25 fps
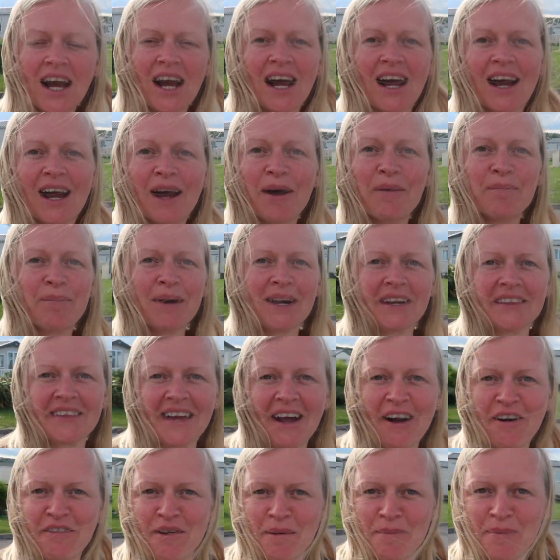Back at the
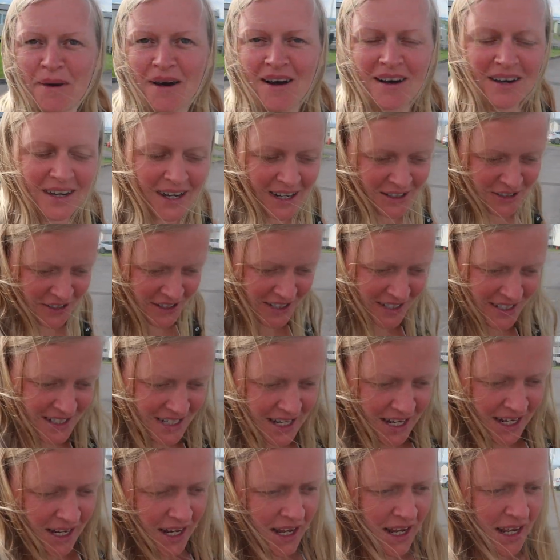caravan park, as you can
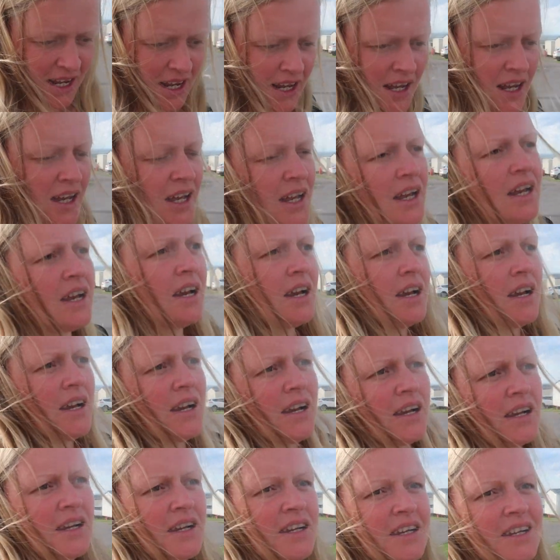see.
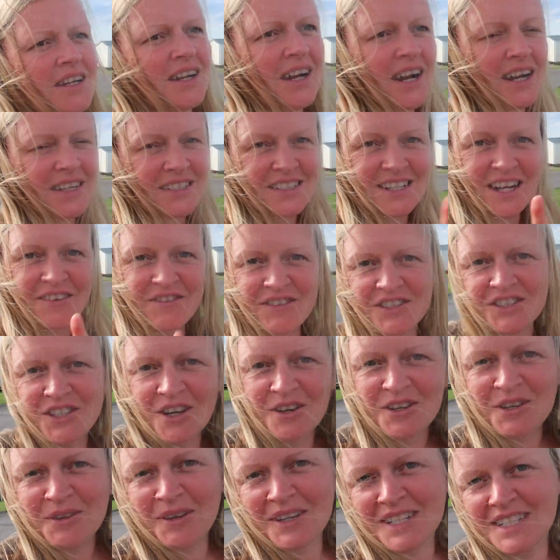I still haven't
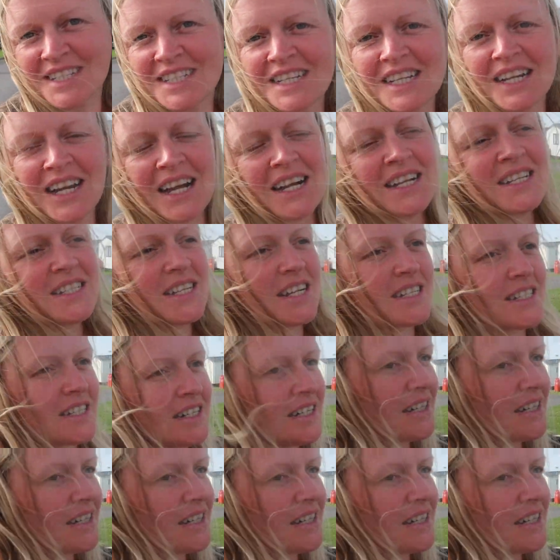shown you our sea glass, that's a